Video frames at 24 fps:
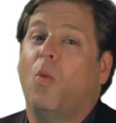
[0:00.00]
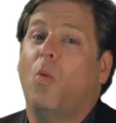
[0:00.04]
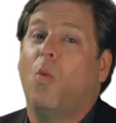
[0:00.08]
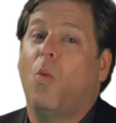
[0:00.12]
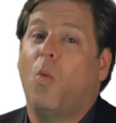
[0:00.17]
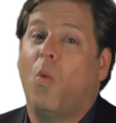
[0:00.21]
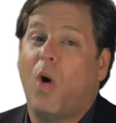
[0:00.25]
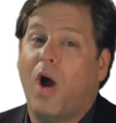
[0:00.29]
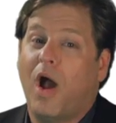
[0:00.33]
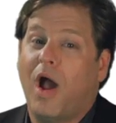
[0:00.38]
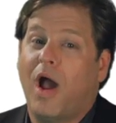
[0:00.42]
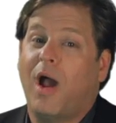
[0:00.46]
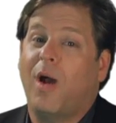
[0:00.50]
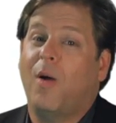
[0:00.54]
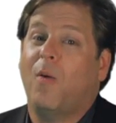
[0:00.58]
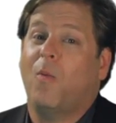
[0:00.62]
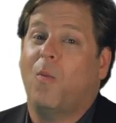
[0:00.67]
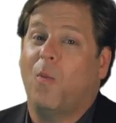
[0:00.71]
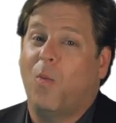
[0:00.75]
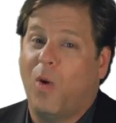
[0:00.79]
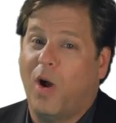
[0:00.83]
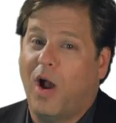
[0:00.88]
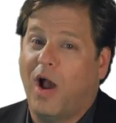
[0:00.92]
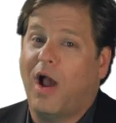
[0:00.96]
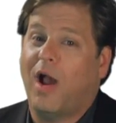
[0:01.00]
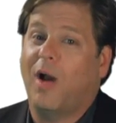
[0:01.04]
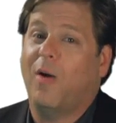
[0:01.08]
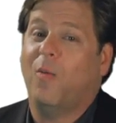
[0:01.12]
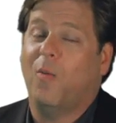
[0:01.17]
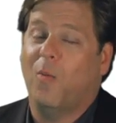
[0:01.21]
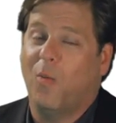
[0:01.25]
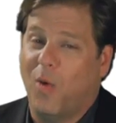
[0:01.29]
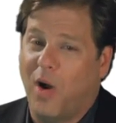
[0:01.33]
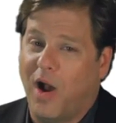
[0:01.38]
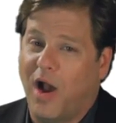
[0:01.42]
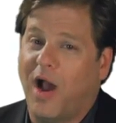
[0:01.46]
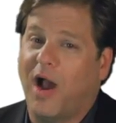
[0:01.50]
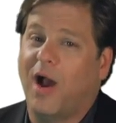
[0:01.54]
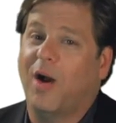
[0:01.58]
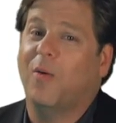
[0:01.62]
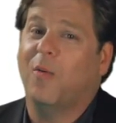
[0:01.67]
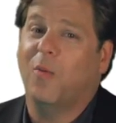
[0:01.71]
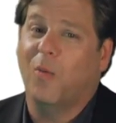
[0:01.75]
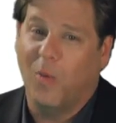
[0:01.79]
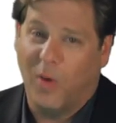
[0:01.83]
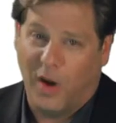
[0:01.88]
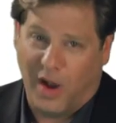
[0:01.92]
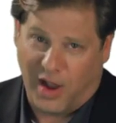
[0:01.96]
Wah, wah, wah,
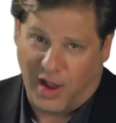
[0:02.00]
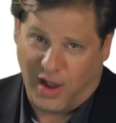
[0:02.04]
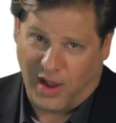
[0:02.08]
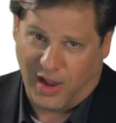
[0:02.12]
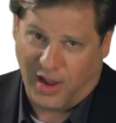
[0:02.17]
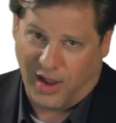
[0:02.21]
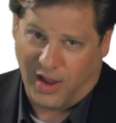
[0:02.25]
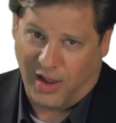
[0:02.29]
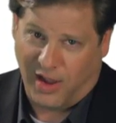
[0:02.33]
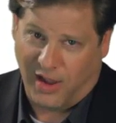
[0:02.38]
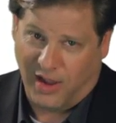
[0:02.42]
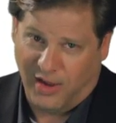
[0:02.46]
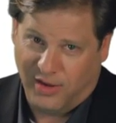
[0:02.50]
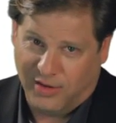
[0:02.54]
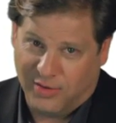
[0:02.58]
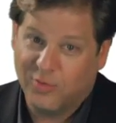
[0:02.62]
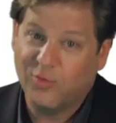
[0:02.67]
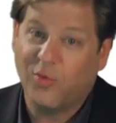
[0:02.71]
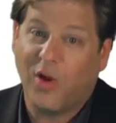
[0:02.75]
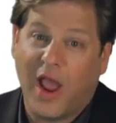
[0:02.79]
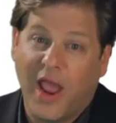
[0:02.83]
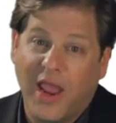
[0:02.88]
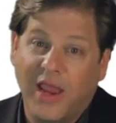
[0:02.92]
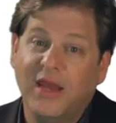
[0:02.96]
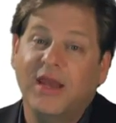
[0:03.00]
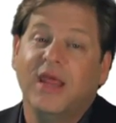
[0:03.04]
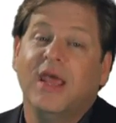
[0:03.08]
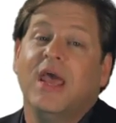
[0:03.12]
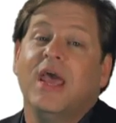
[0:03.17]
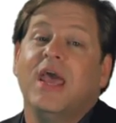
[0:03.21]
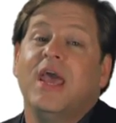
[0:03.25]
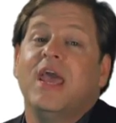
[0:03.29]
wah, right?